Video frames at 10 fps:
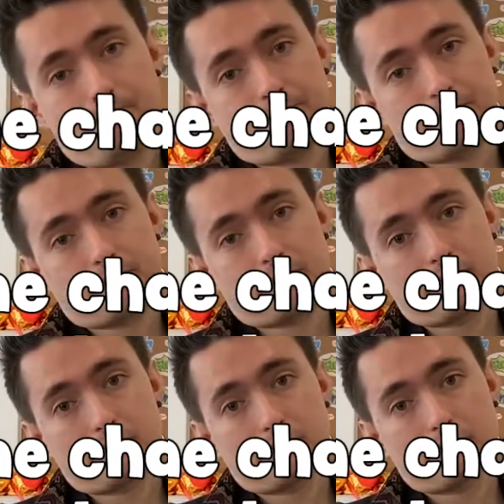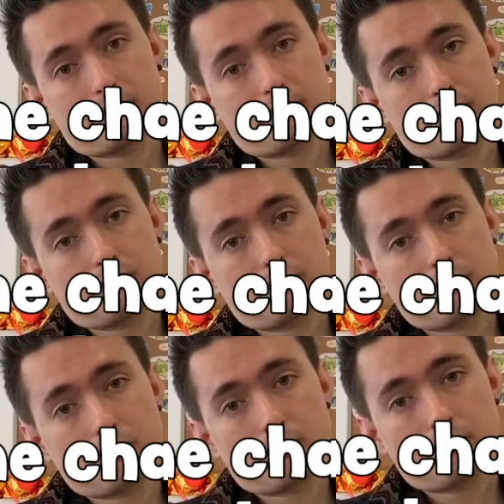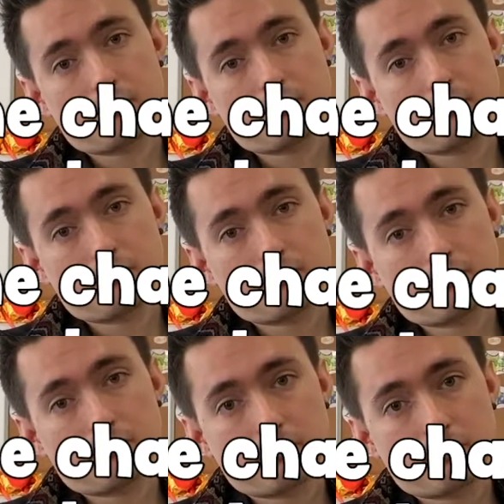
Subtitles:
No one is speaking in this clip.